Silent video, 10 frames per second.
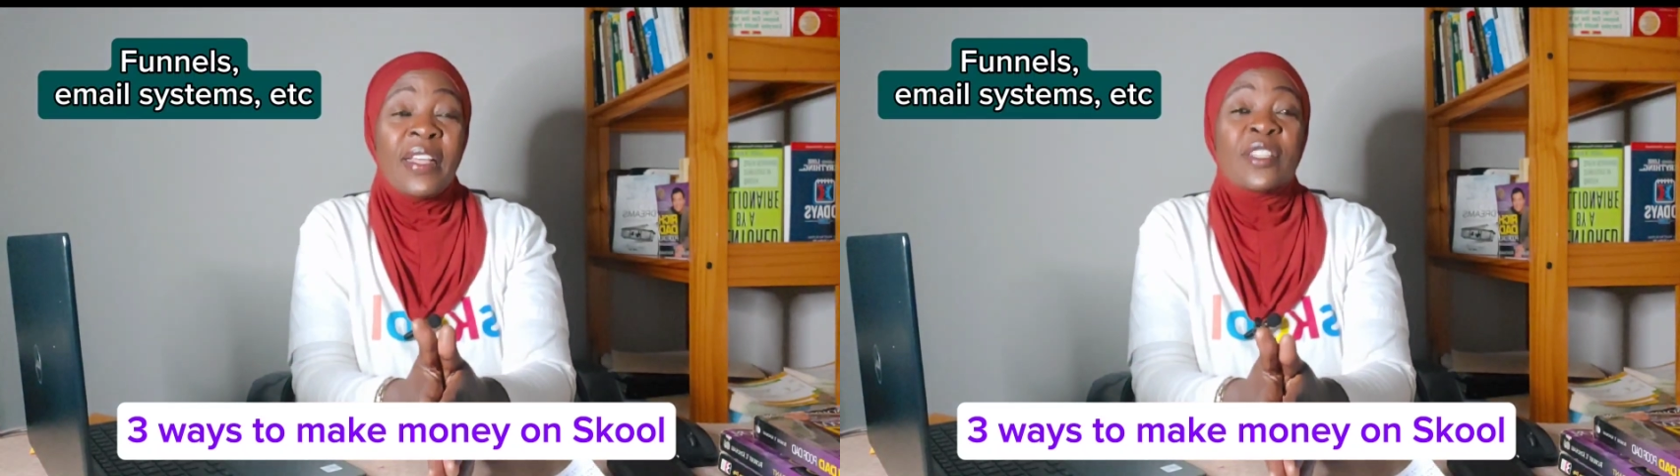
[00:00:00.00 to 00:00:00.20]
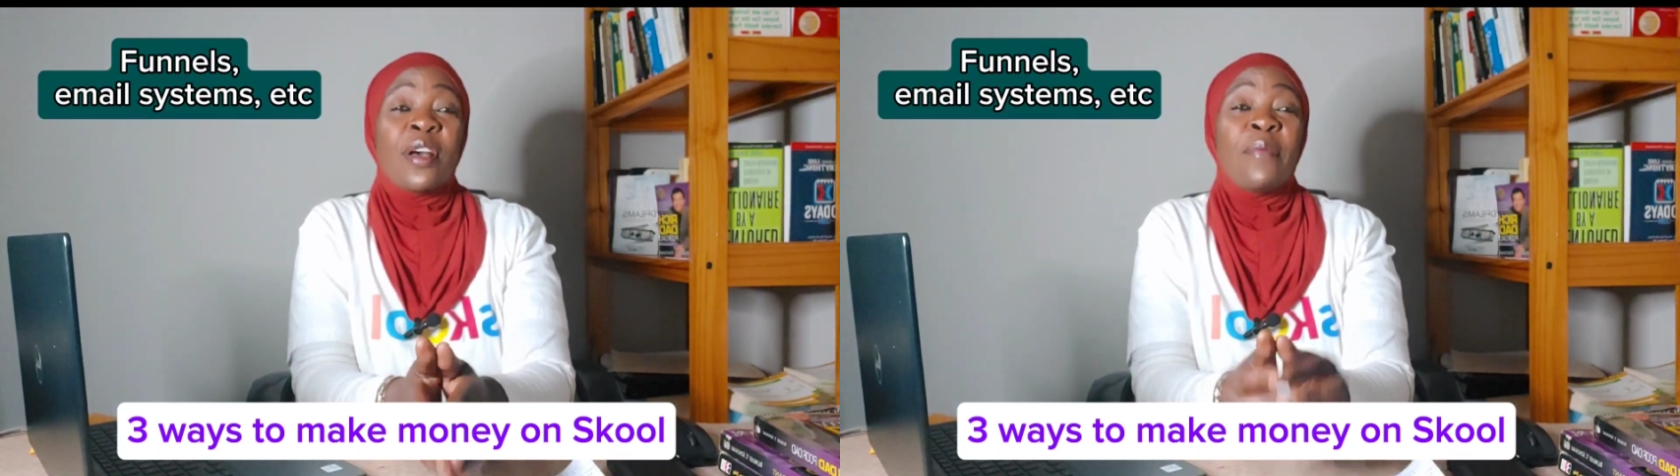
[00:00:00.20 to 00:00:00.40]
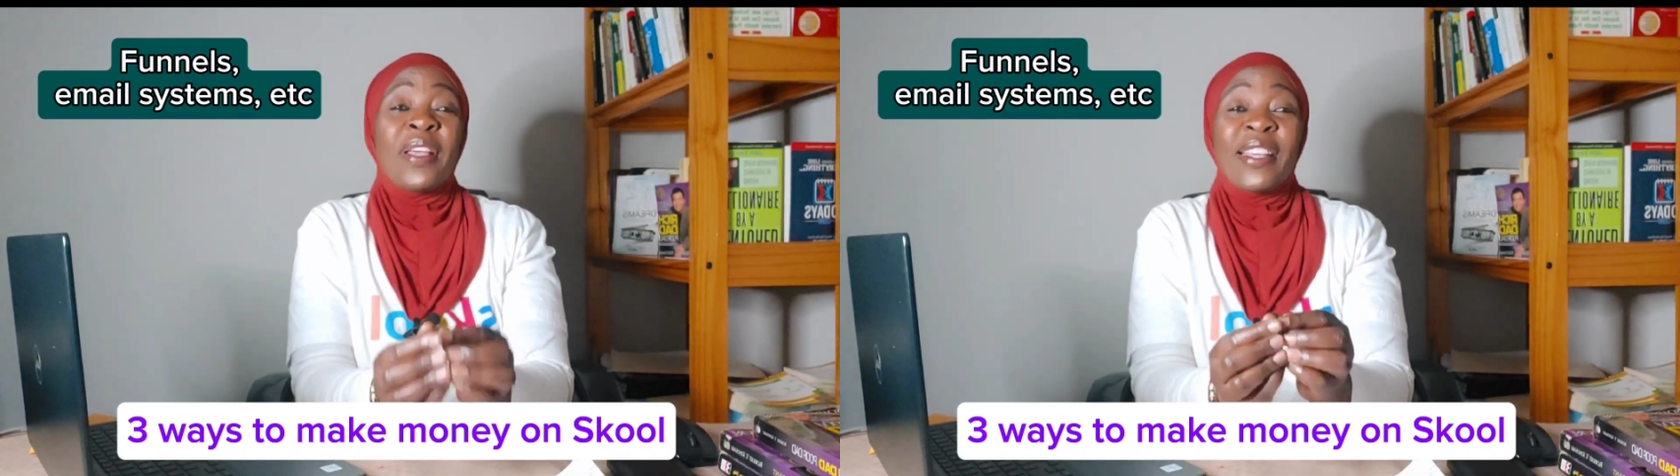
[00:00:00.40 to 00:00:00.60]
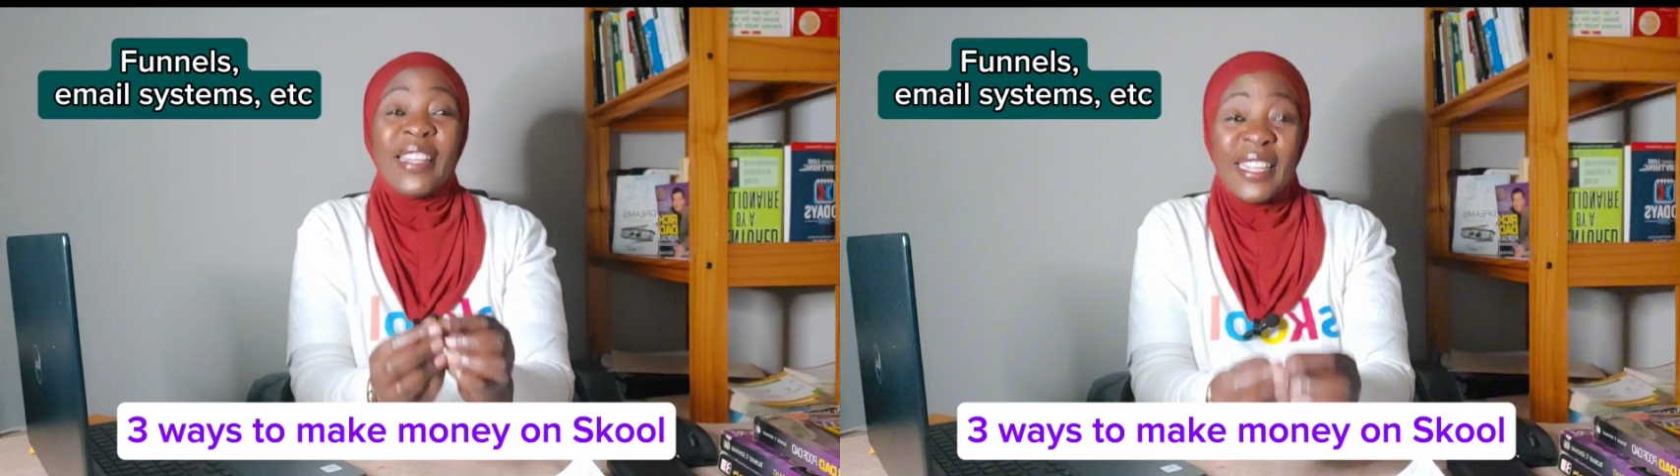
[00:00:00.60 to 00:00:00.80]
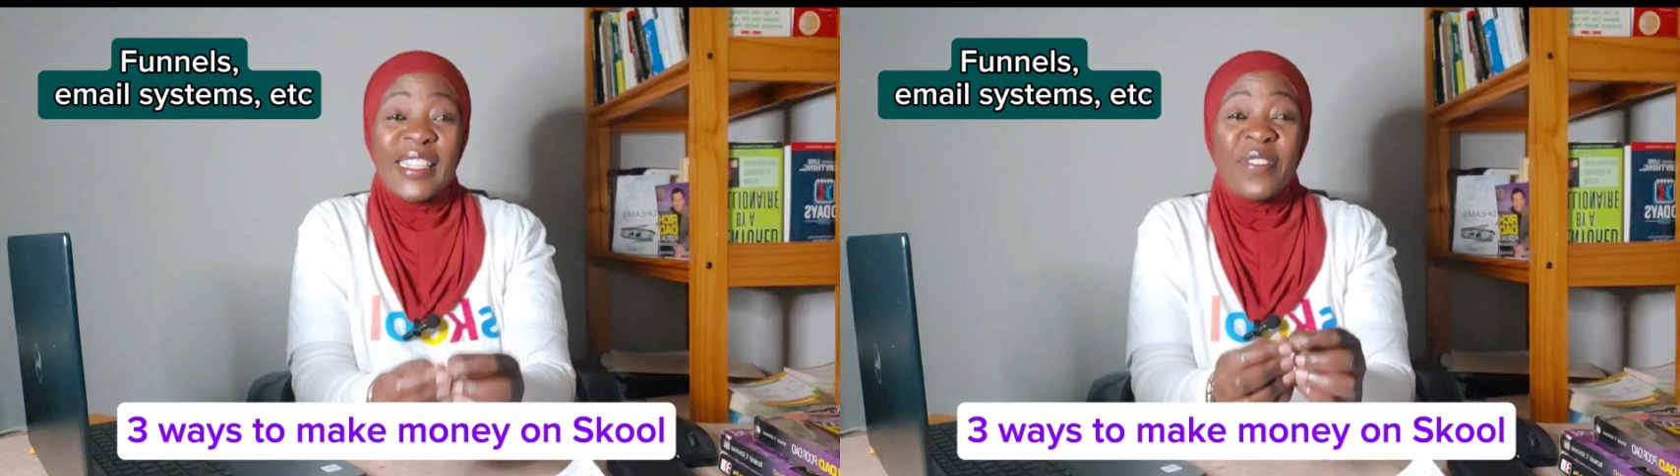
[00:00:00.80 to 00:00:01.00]
So I'm making
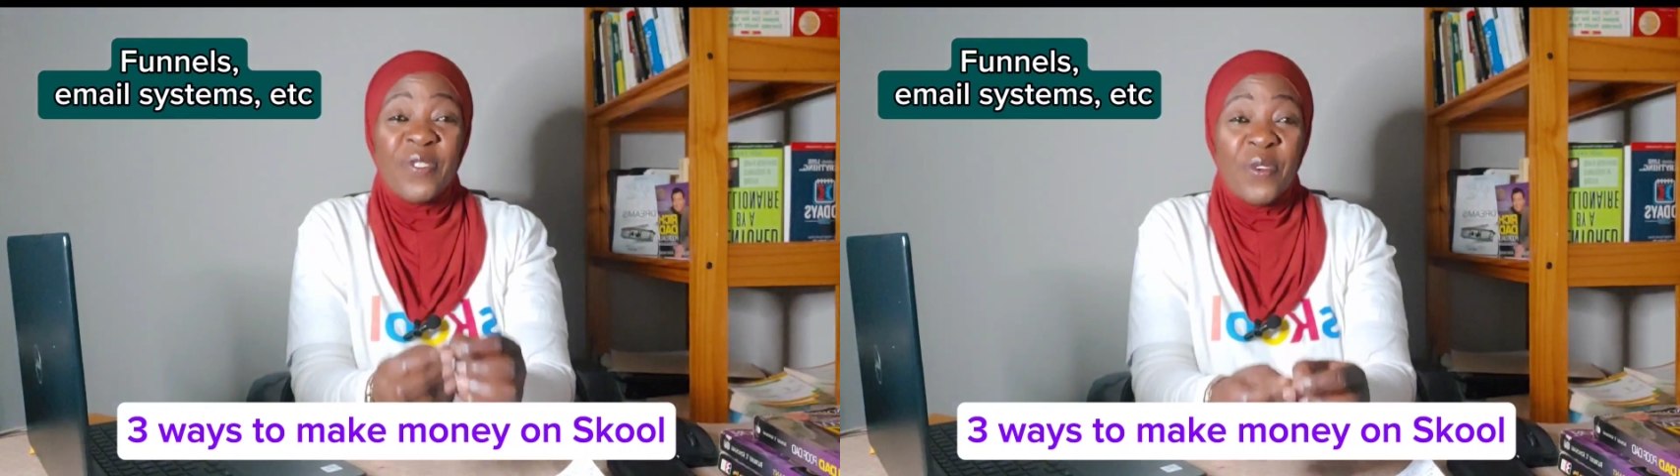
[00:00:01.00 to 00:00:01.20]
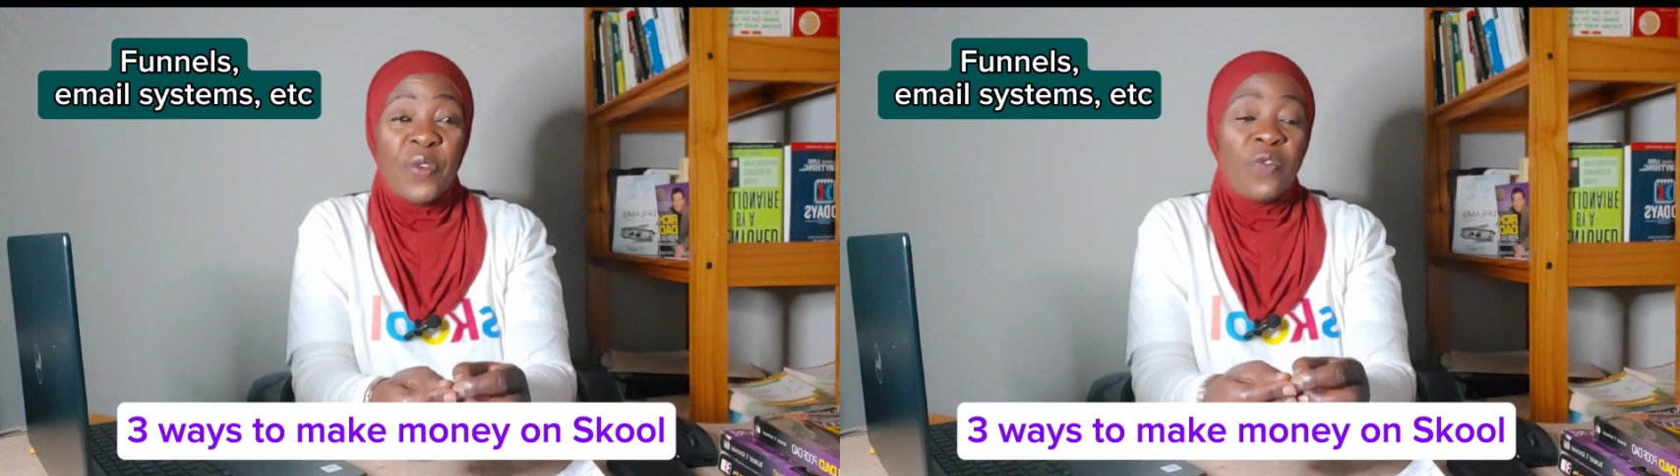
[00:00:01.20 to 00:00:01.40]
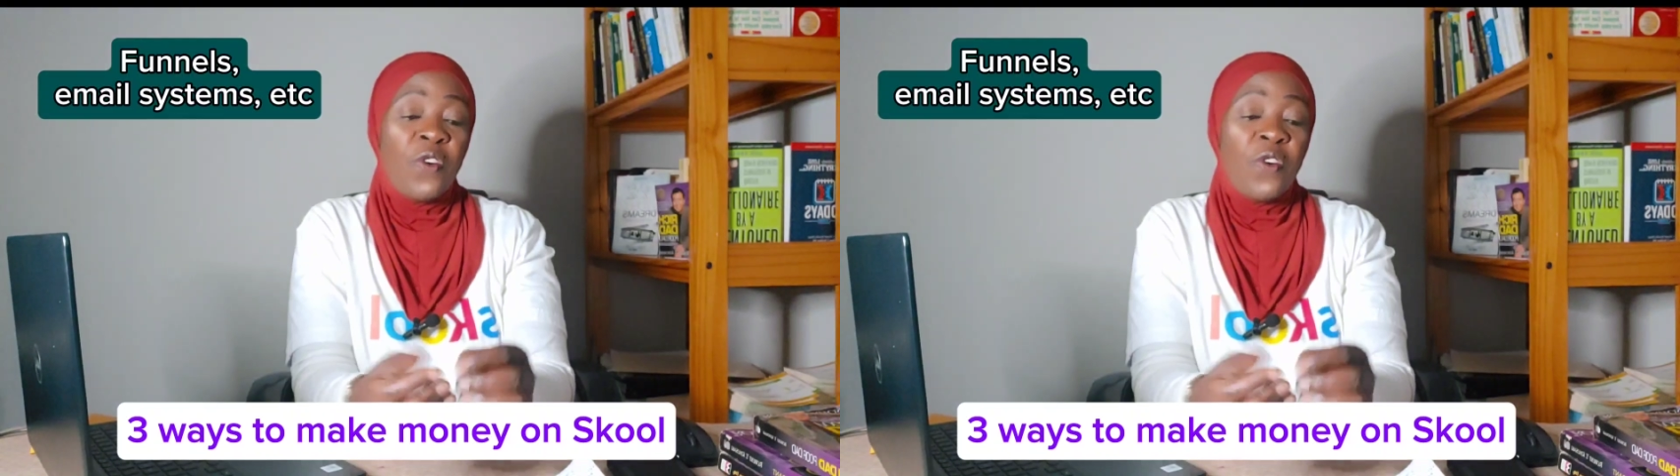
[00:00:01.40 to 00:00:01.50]
it easy for you.